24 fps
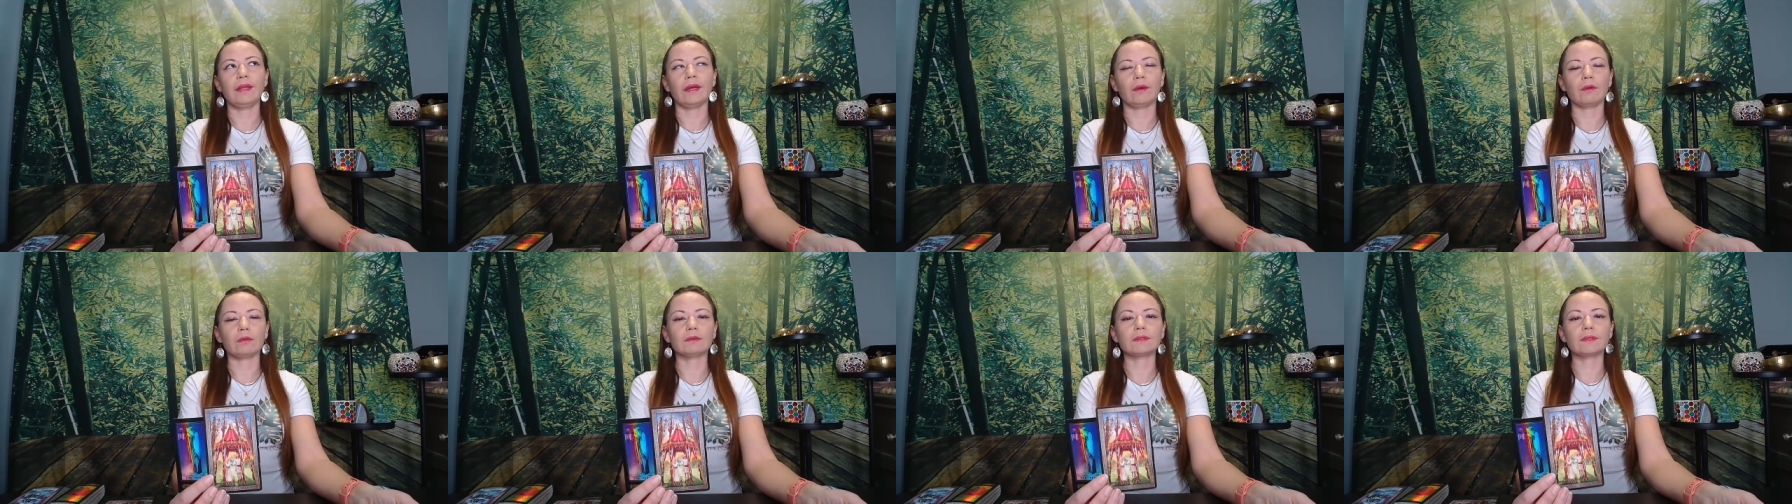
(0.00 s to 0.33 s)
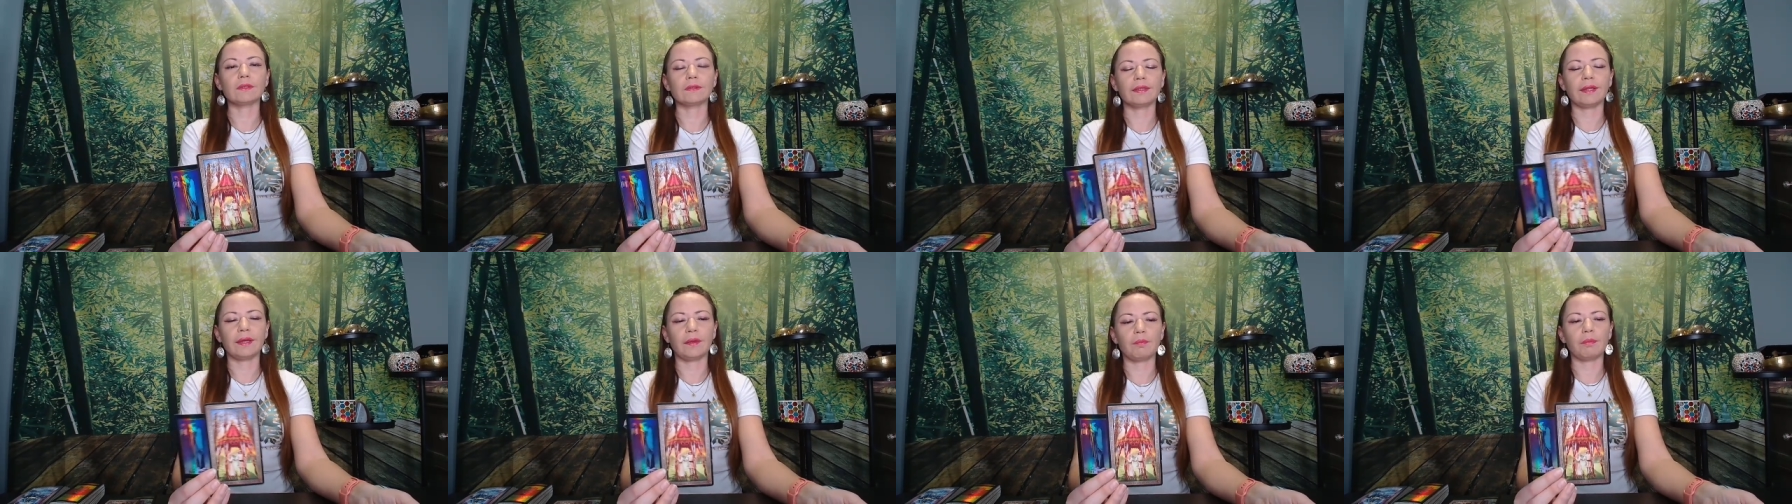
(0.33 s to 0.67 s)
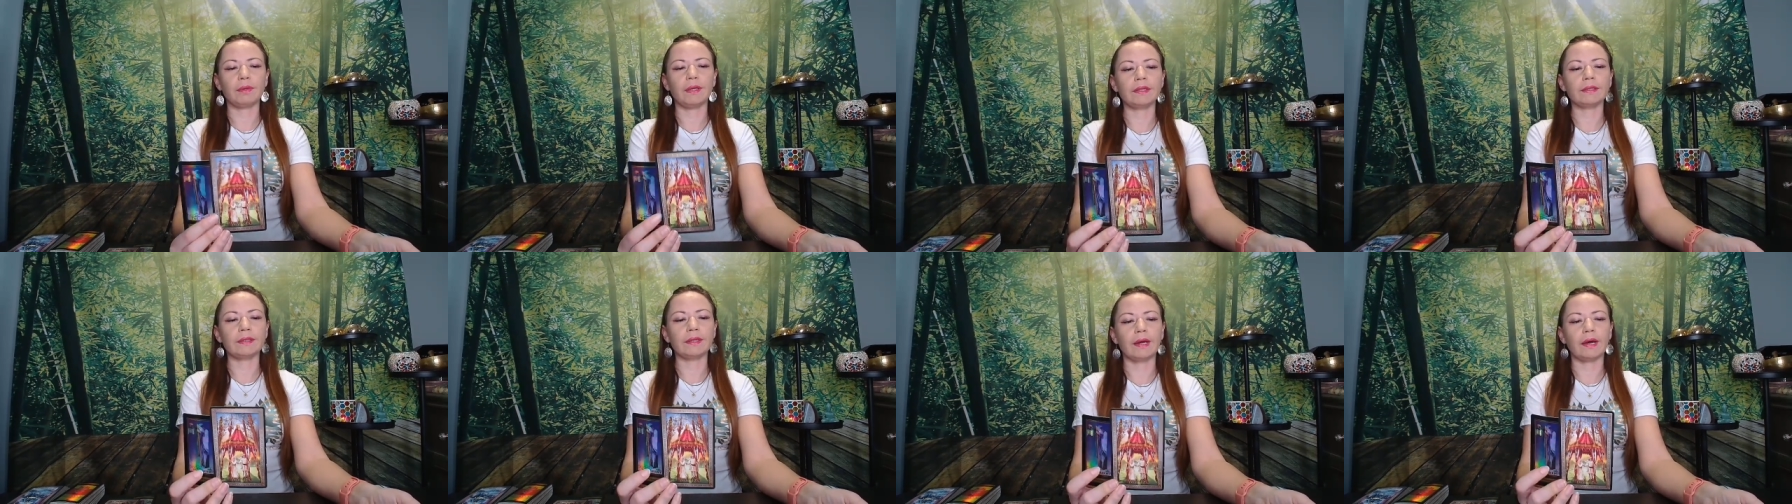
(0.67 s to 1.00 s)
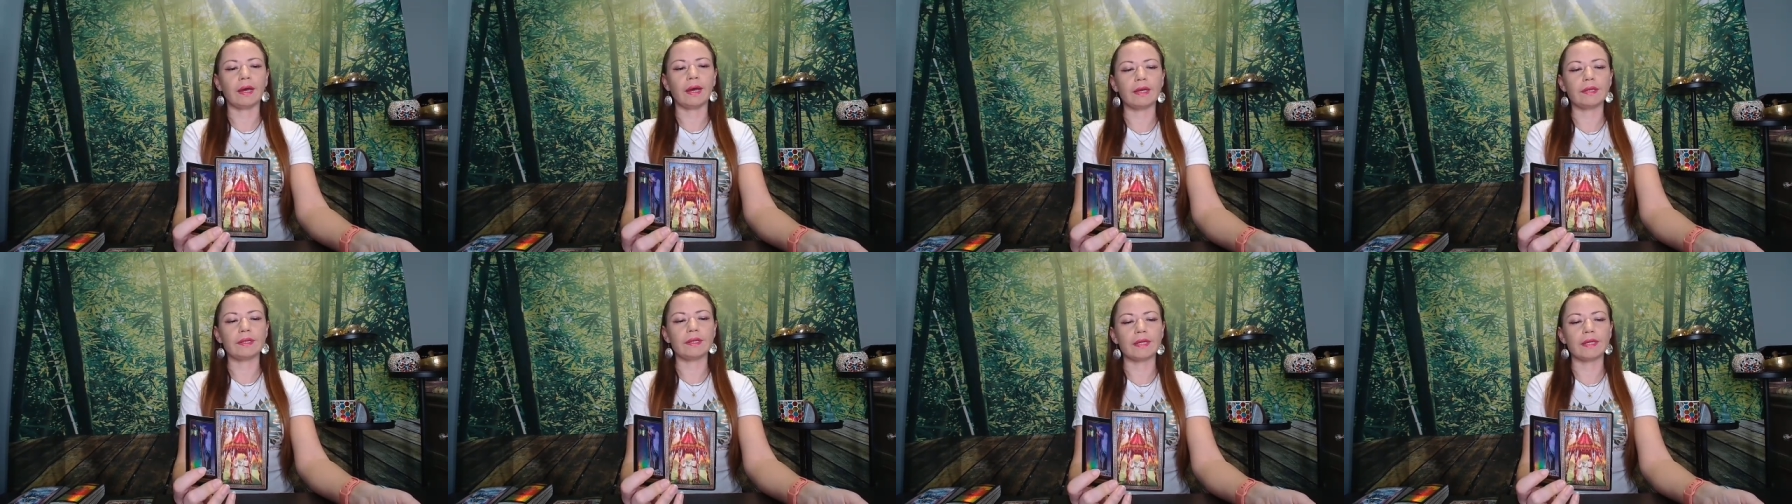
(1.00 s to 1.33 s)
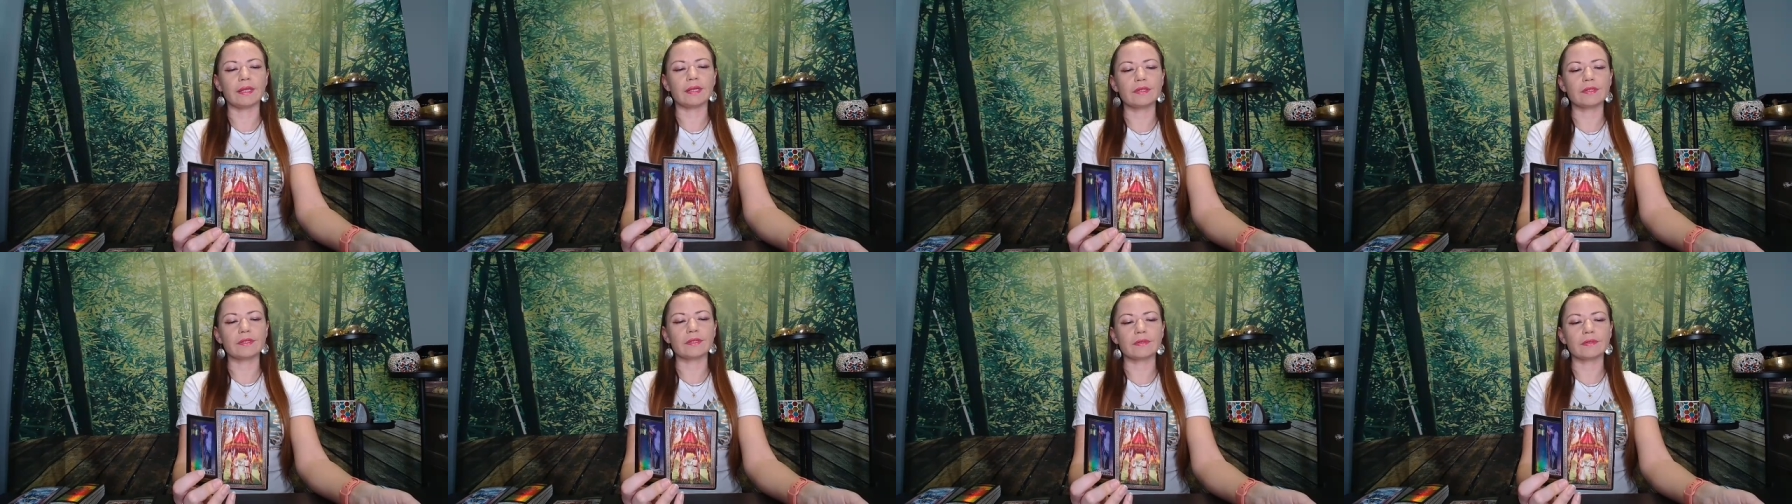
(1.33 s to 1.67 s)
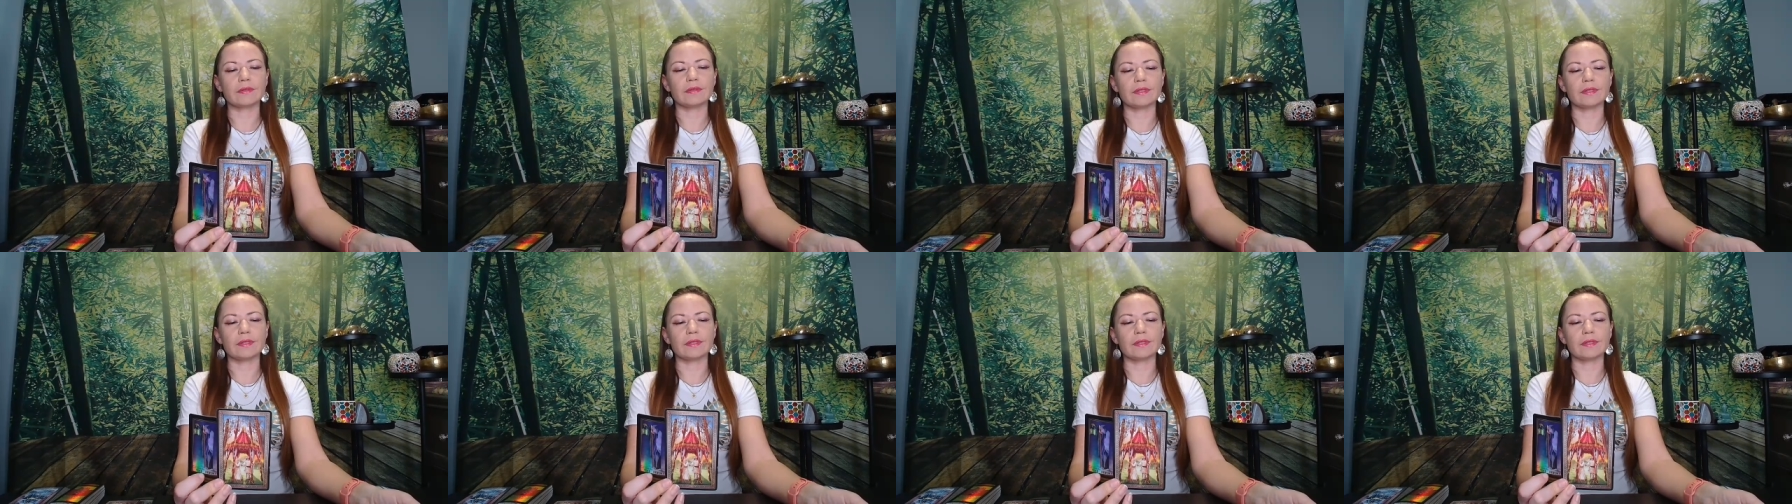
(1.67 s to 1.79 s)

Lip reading: also, they're being guided.